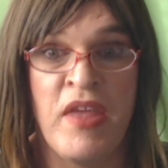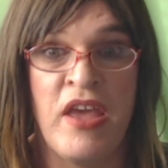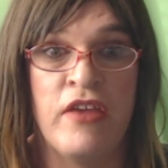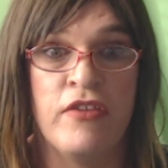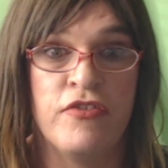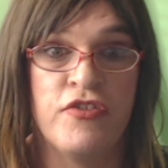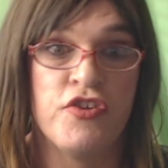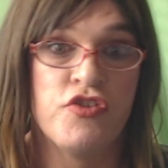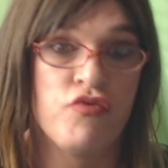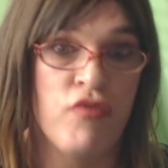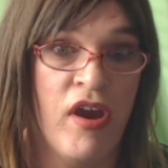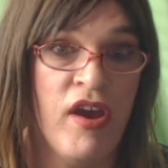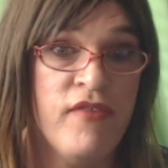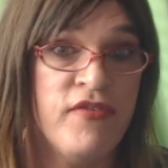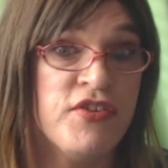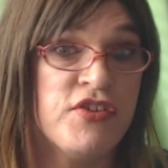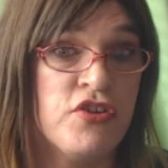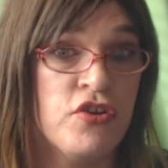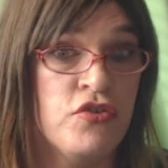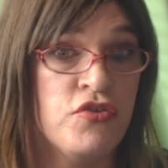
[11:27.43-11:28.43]
the
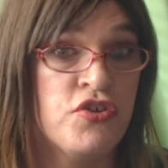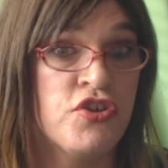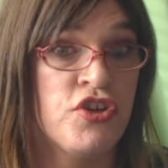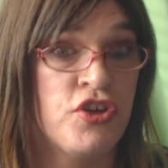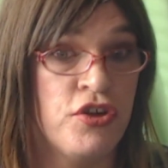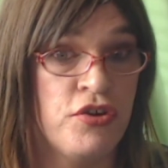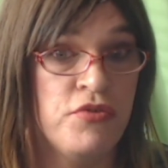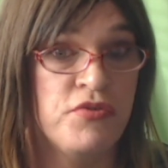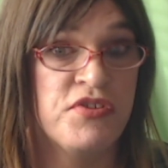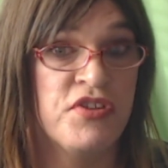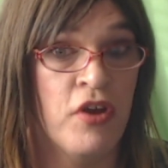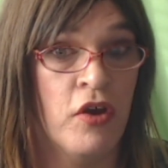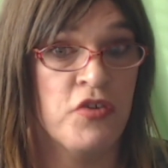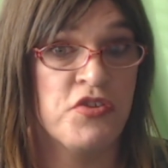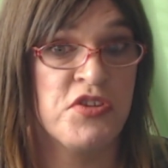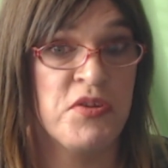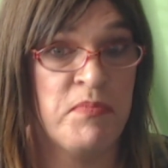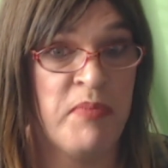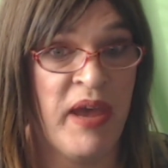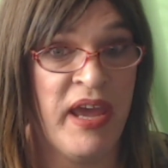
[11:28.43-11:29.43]
drivers who choose not
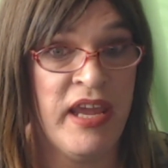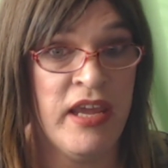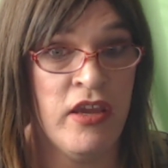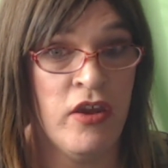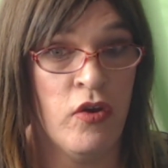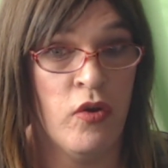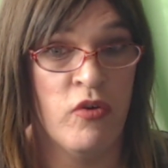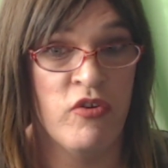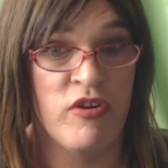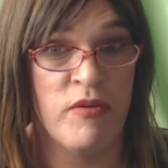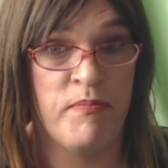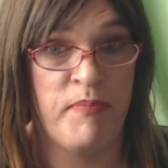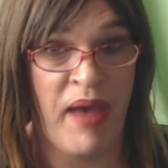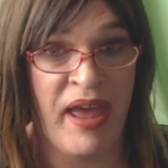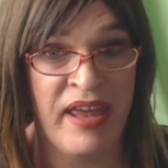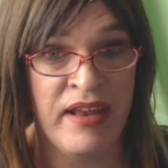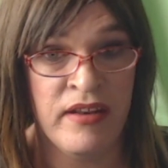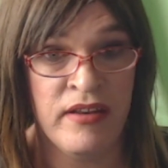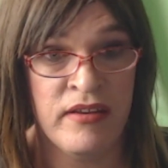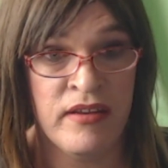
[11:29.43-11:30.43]
to pay or are
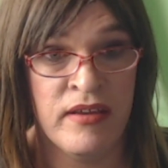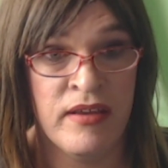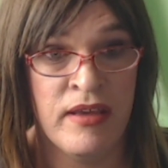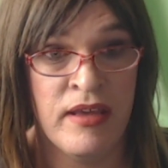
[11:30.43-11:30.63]
banned,